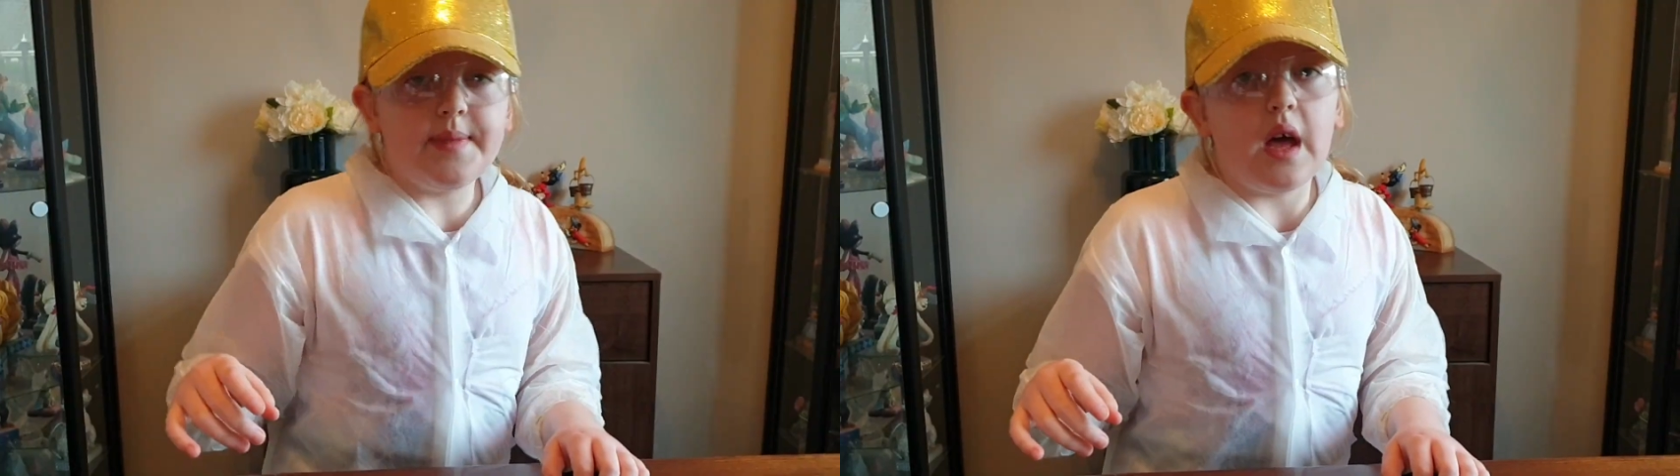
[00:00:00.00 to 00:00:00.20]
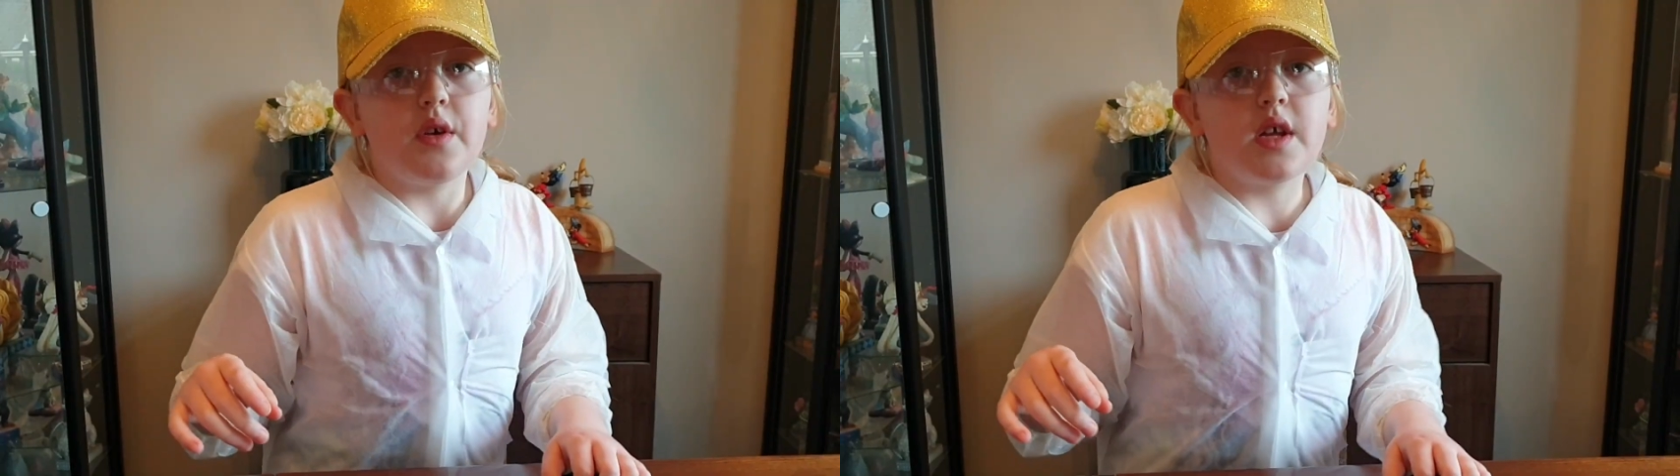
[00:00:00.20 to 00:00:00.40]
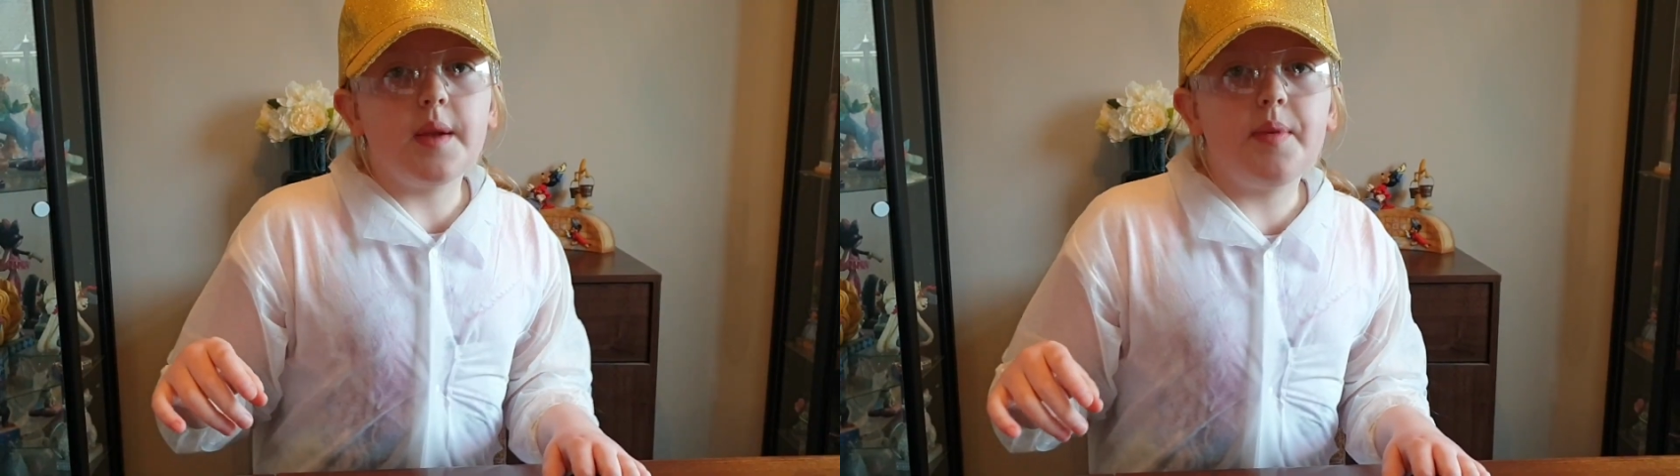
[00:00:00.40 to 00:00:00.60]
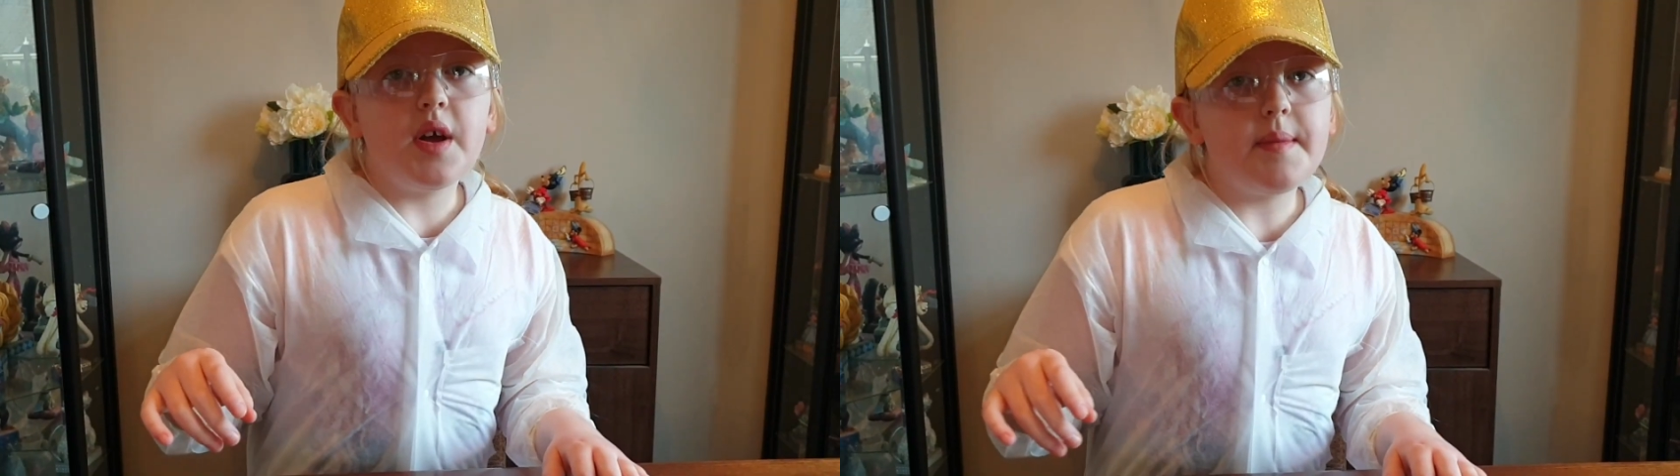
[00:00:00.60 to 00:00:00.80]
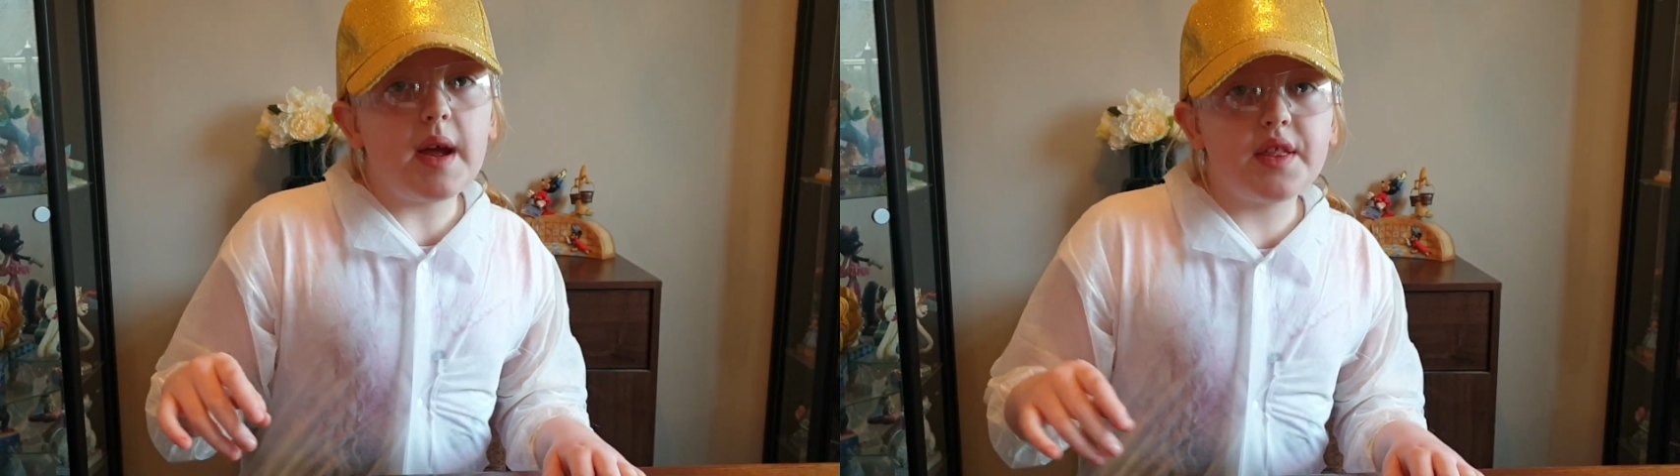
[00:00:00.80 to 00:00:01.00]
I'm now gonna
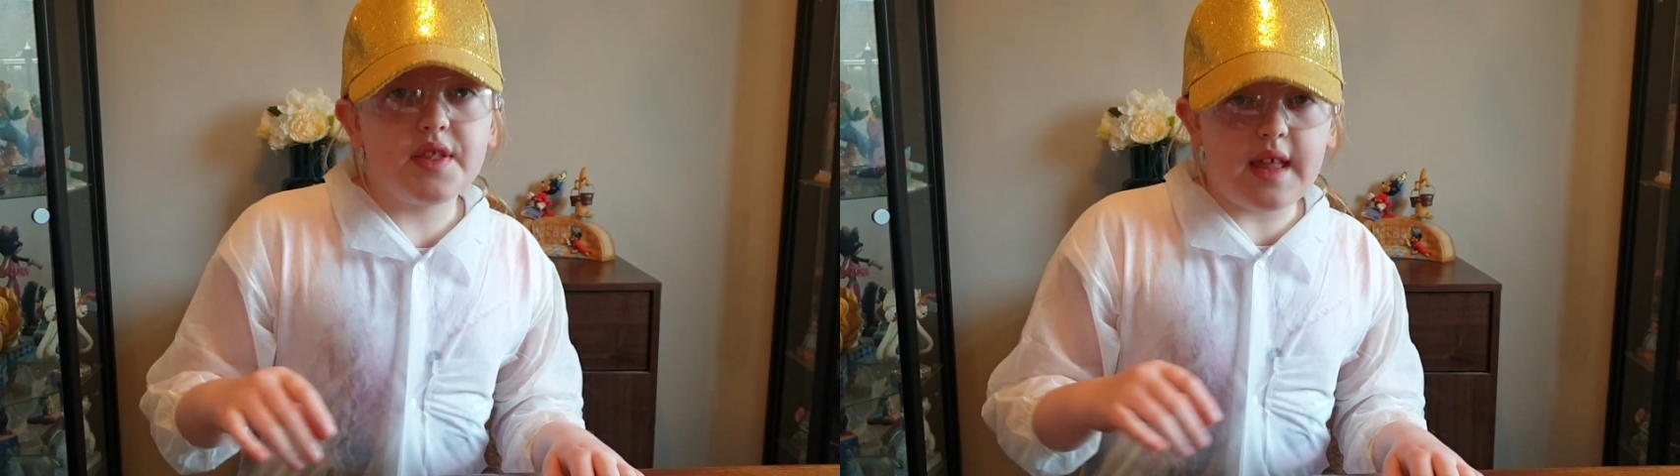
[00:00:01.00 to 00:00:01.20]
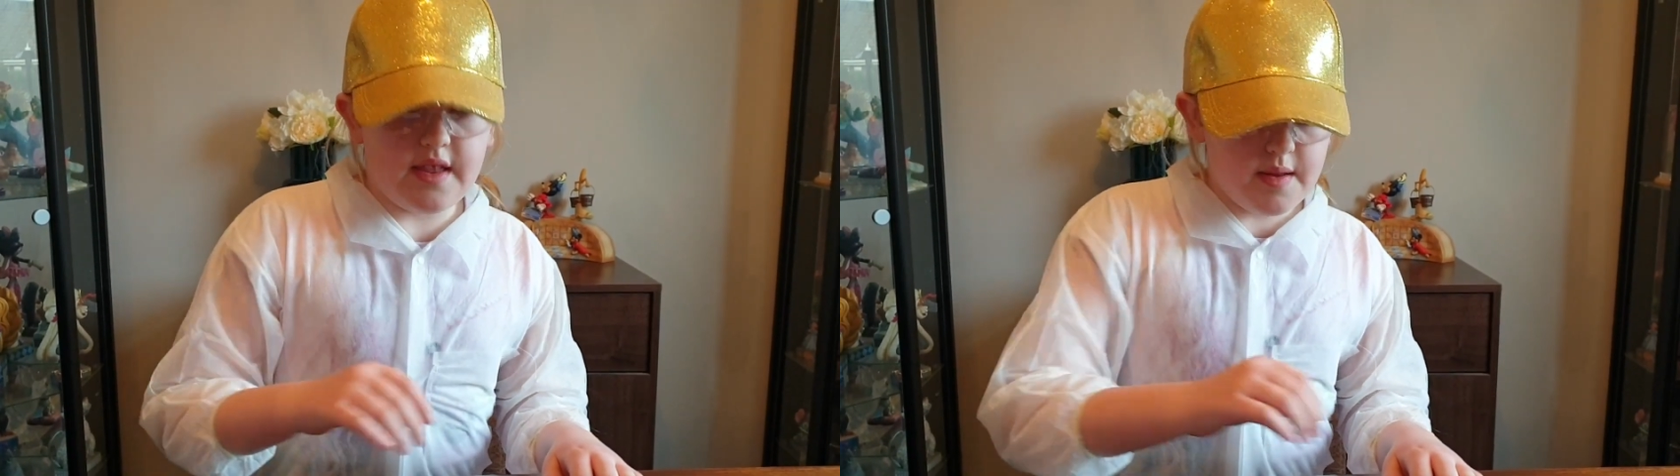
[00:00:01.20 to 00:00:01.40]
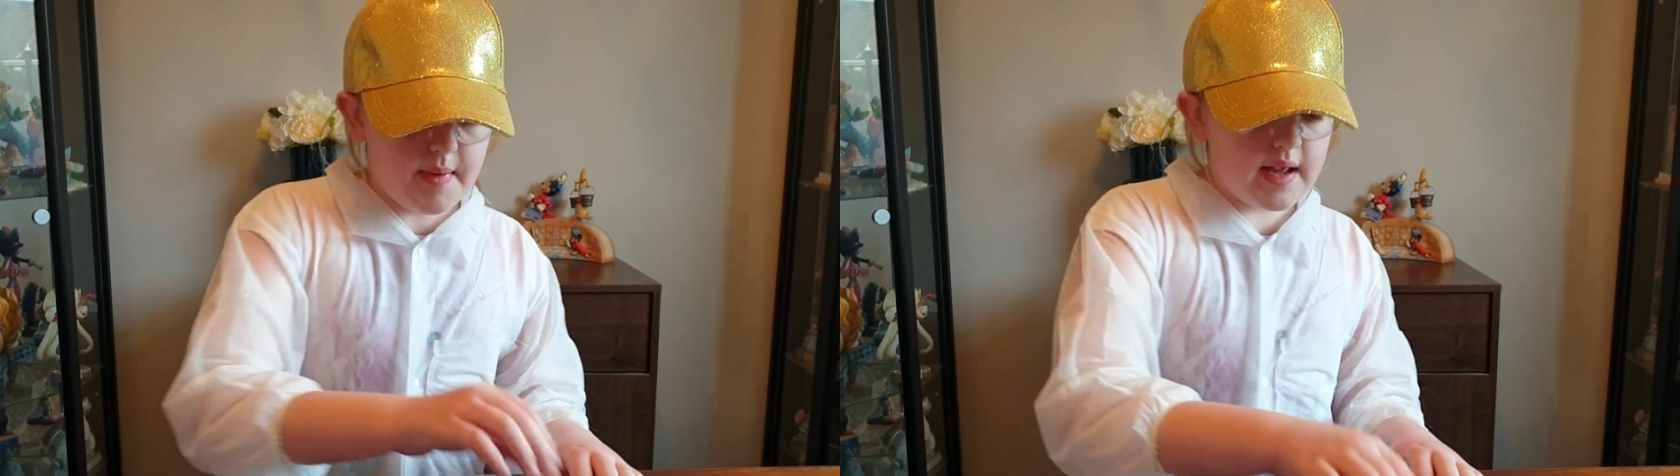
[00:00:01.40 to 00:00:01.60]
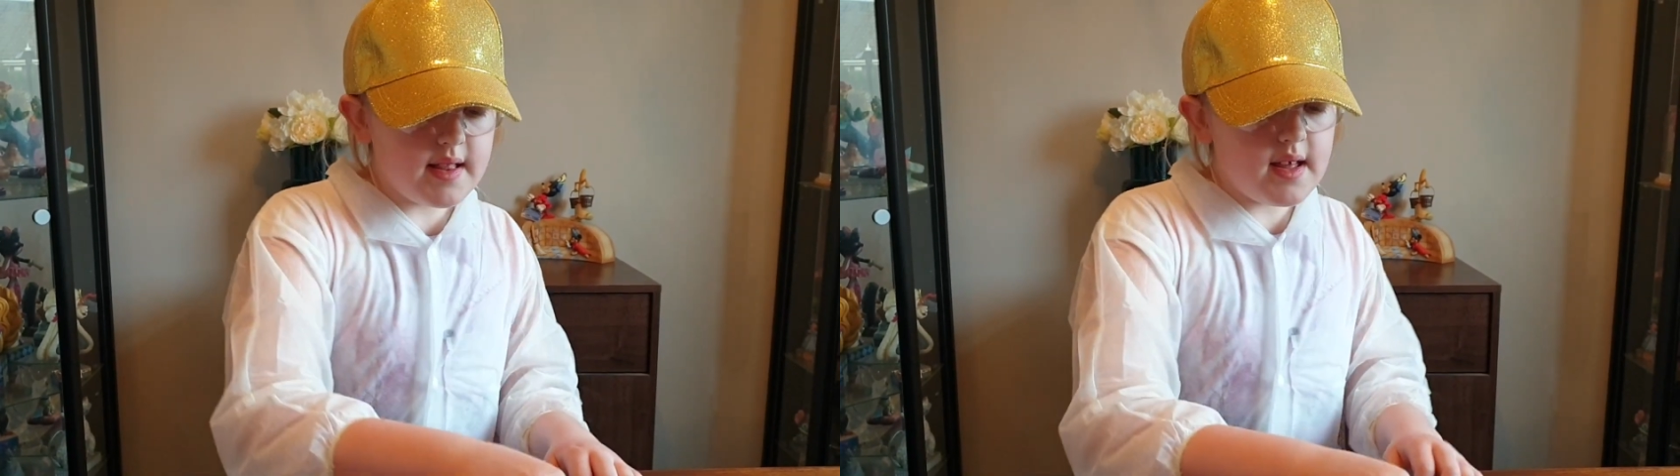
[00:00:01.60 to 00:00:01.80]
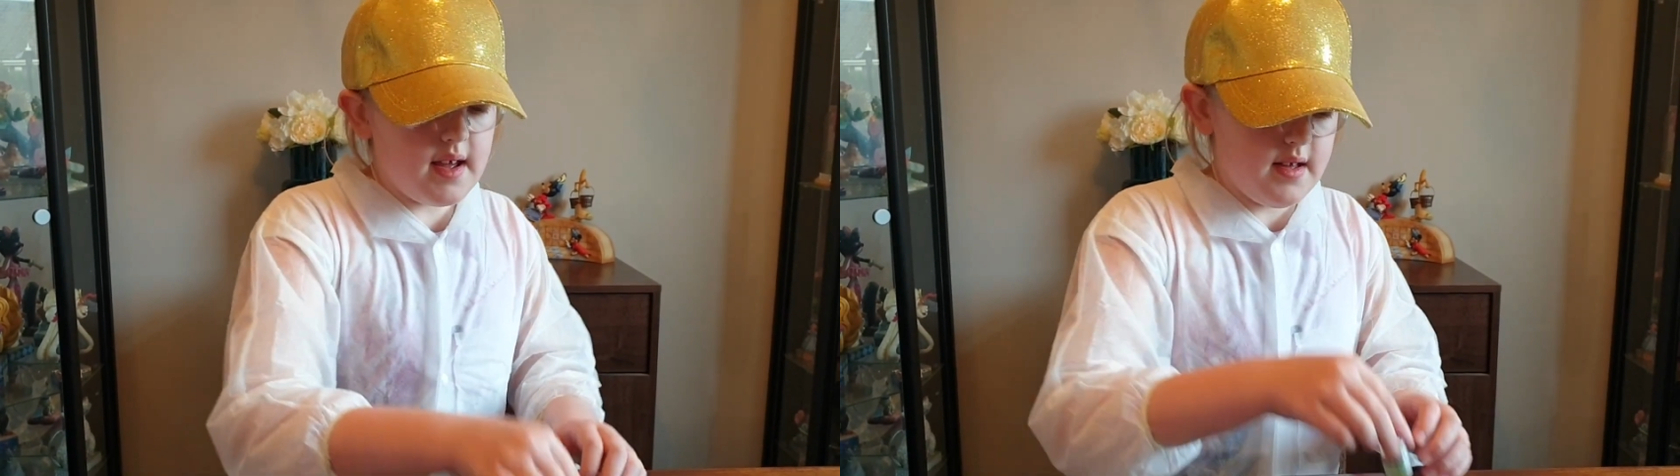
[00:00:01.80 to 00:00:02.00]
put in my scent, my
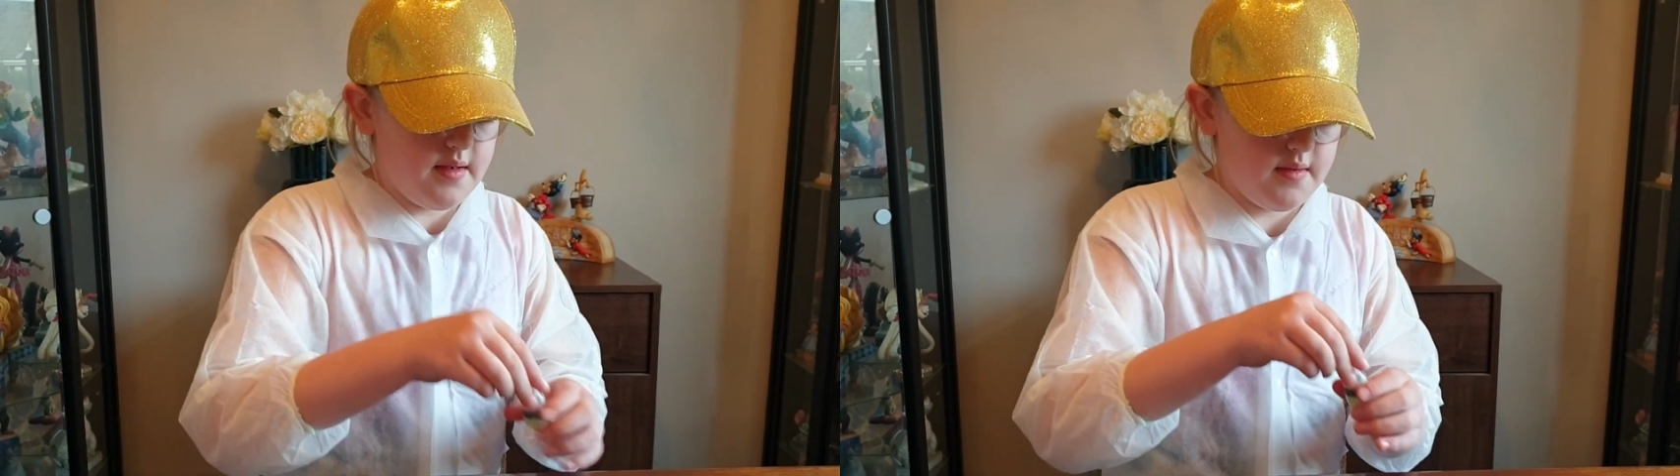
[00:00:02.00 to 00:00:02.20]
glitter.